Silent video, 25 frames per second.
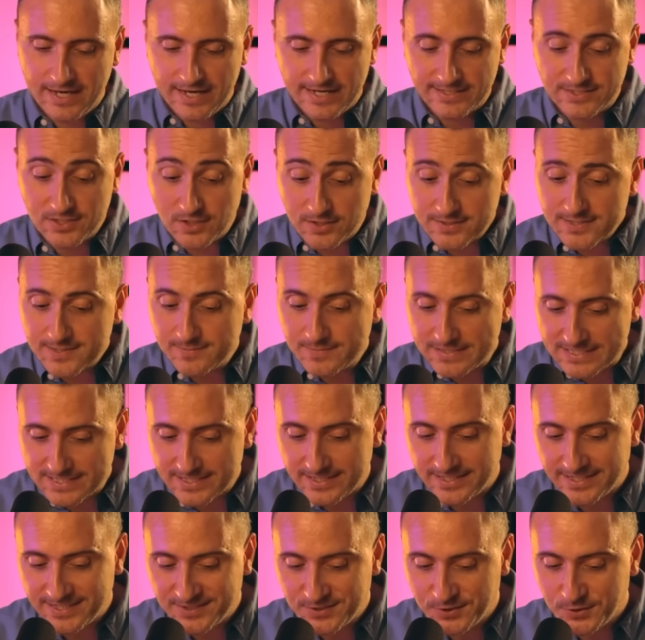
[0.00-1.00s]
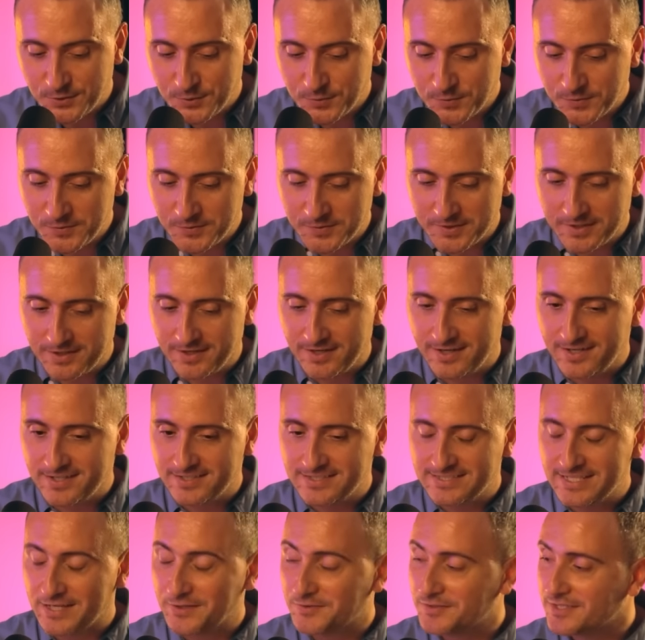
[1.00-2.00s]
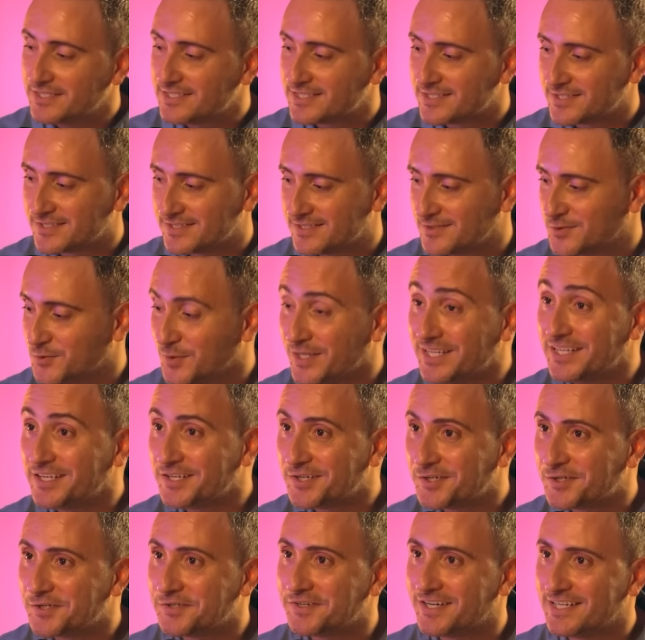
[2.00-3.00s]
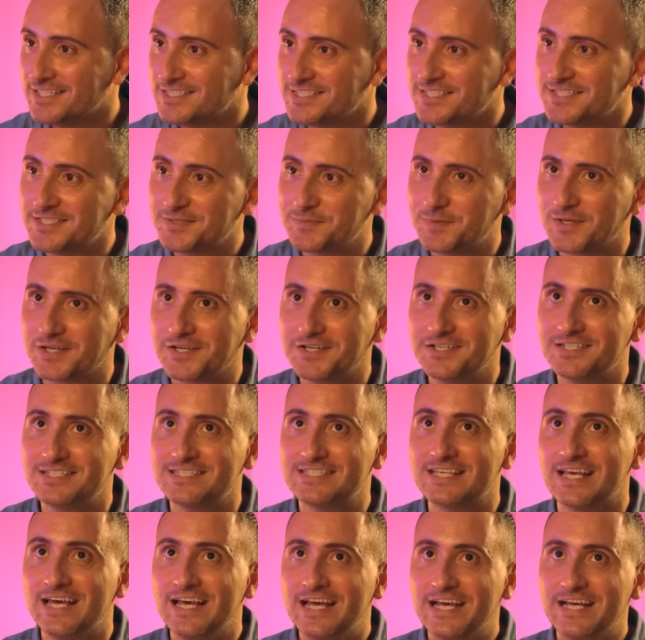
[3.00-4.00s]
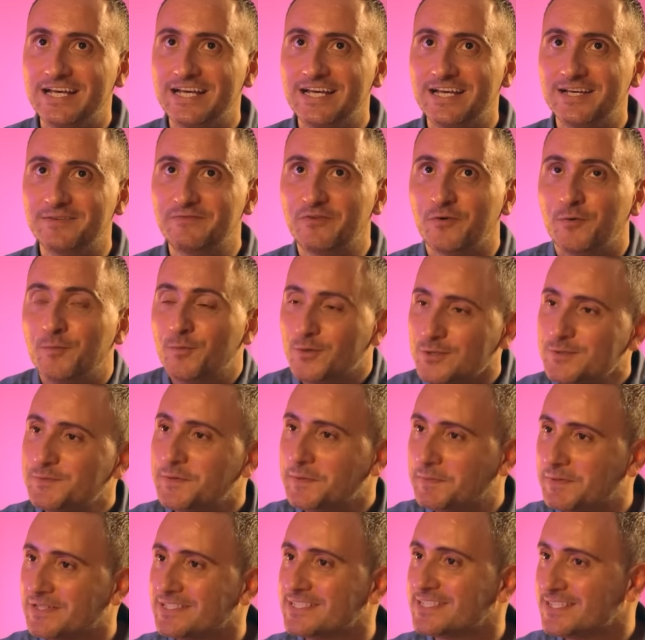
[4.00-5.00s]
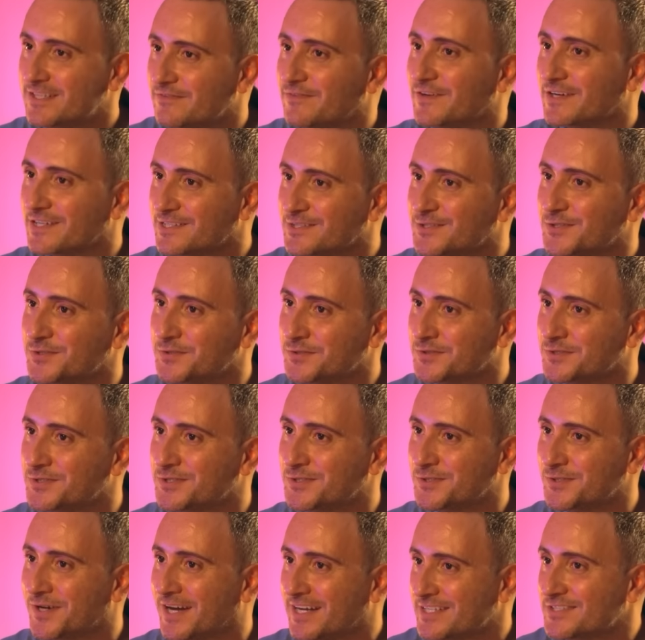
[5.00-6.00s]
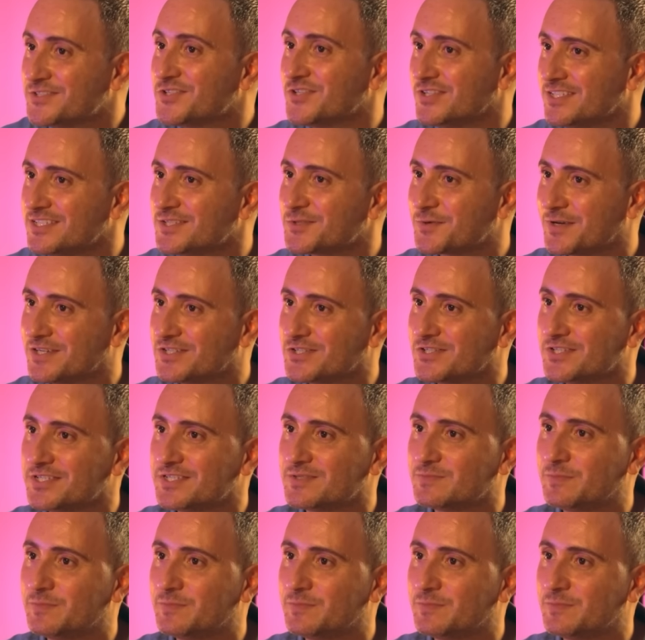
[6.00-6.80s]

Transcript: It's awesome listening to you down these 20-year horizons because for most people, it's difficult to answer these questions.